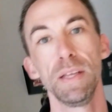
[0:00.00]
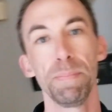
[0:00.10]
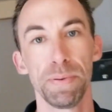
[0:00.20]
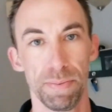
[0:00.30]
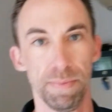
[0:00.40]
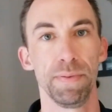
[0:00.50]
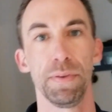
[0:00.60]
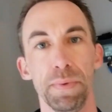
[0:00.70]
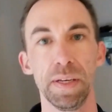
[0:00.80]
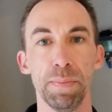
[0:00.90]
clip,
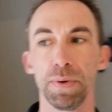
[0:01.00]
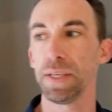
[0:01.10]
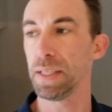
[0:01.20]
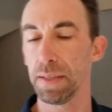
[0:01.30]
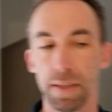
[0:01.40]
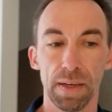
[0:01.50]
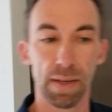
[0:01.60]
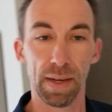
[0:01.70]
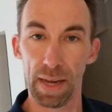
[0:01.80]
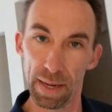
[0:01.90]
3D print it,
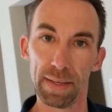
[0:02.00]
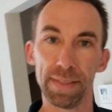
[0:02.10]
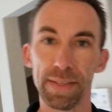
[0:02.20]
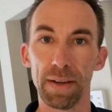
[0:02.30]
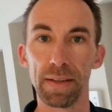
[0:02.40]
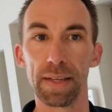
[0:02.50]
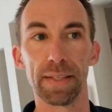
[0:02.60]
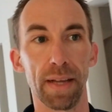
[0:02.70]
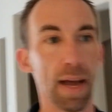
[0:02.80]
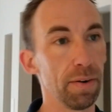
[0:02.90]
and install it.
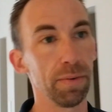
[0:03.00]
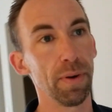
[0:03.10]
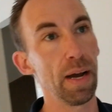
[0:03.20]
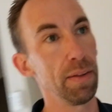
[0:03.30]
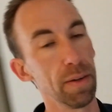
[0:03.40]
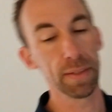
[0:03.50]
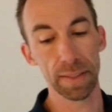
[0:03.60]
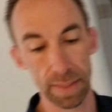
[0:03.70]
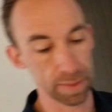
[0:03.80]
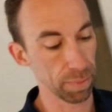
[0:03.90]
I don't know how long
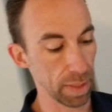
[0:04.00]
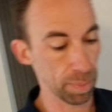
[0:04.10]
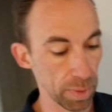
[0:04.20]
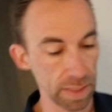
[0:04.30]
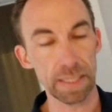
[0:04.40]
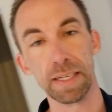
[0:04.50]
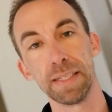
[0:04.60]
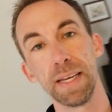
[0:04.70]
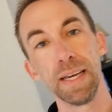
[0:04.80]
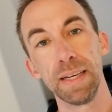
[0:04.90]
this 3D print's gonna
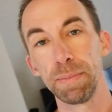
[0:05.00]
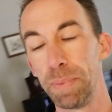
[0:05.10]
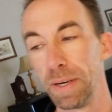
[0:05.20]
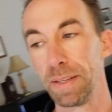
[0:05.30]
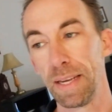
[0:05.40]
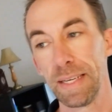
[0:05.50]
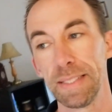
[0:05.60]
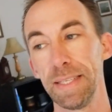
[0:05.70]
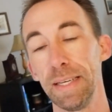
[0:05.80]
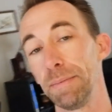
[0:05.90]
take, but like I
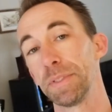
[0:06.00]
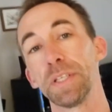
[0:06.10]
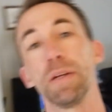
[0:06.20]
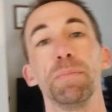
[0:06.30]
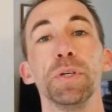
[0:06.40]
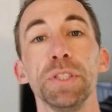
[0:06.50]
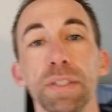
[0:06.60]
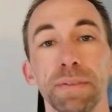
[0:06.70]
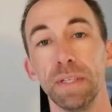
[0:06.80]
said, I'm just gonna push it,